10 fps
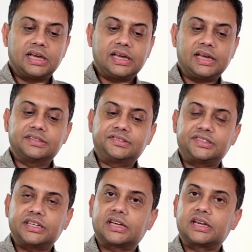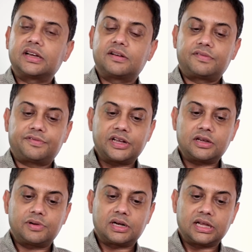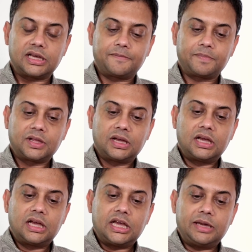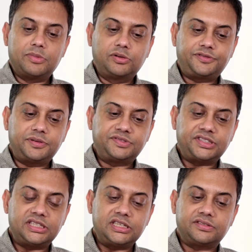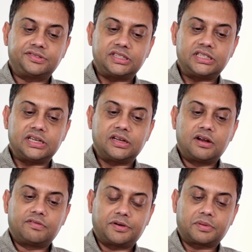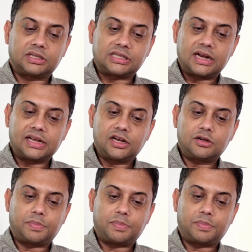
He is sick frequently he moves from city to city, from Catania to